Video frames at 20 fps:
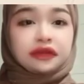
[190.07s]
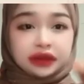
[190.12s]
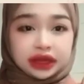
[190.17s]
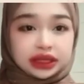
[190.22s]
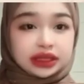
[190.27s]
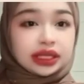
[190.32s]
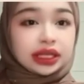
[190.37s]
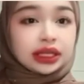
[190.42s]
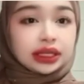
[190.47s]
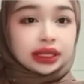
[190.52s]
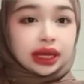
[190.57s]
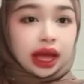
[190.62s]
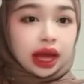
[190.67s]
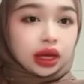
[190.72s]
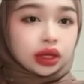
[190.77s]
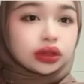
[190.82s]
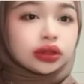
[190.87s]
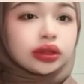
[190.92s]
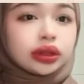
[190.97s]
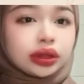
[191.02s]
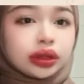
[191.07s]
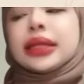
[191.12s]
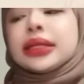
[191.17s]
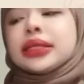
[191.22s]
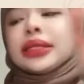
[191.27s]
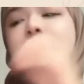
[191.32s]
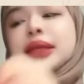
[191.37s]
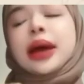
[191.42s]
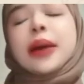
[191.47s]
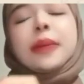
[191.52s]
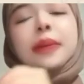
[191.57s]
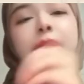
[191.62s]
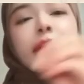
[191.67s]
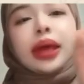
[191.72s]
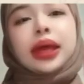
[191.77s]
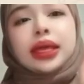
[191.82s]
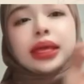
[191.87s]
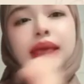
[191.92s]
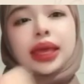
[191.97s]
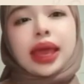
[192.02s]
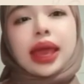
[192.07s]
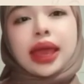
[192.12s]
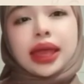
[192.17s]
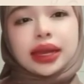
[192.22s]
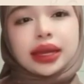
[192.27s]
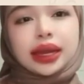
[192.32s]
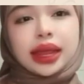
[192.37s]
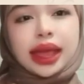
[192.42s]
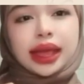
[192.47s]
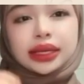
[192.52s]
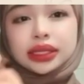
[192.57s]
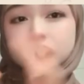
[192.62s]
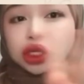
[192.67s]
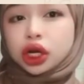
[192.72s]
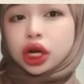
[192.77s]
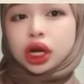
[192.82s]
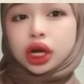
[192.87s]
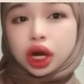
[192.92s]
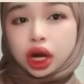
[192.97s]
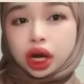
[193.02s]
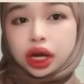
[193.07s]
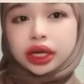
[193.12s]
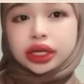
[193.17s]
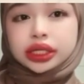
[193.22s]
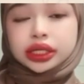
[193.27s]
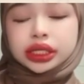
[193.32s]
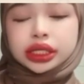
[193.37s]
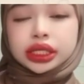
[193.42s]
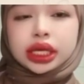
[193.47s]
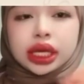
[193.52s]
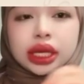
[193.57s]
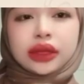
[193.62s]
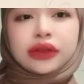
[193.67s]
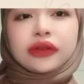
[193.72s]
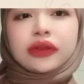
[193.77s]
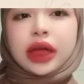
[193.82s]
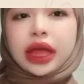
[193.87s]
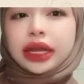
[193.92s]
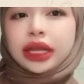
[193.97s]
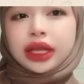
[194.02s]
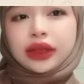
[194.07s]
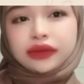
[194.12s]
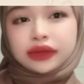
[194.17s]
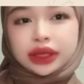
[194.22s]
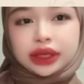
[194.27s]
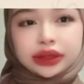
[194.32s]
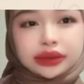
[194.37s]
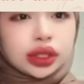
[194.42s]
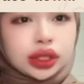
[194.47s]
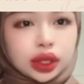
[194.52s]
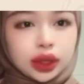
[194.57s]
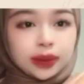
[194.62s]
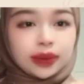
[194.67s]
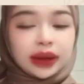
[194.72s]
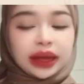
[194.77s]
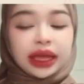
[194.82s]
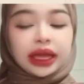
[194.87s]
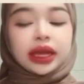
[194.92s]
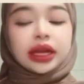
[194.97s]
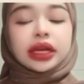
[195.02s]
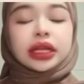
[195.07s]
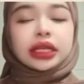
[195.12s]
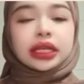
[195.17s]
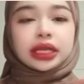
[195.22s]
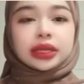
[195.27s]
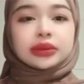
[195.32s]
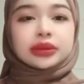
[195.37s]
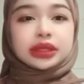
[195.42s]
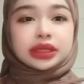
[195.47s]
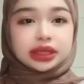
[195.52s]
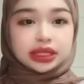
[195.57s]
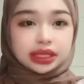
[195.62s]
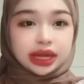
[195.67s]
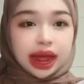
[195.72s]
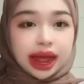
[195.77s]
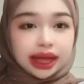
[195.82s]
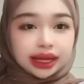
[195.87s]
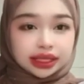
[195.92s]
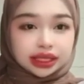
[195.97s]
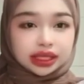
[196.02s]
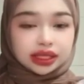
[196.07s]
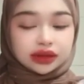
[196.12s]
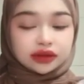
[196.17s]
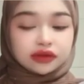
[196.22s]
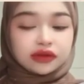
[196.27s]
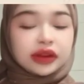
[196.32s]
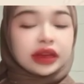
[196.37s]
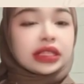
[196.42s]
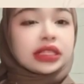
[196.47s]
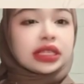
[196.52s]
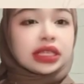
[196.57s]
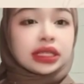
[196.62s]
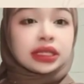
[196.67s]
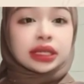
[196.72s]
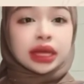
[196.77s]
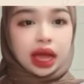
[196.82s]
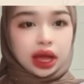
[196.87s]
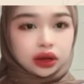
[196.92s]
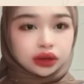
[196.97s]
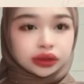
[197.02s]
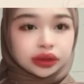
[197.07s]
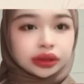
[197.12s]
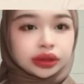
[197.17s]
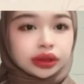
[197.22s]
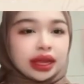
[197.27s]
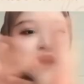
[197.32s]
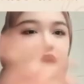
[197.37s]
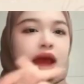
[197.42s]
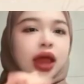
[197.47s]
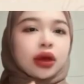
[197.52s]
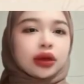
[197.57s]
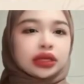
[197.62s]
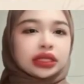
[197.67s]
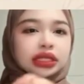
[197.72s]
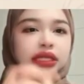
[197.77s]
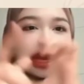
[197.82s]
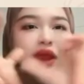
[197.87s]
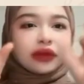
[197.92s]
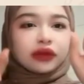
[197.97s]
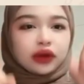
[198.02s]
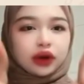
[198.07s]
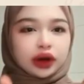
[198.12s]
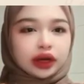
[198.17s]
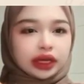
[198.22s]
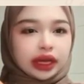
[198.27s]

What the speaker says: facing down, and some may get extra cards if uneven. So player keeps stacks facing down. Now it's time for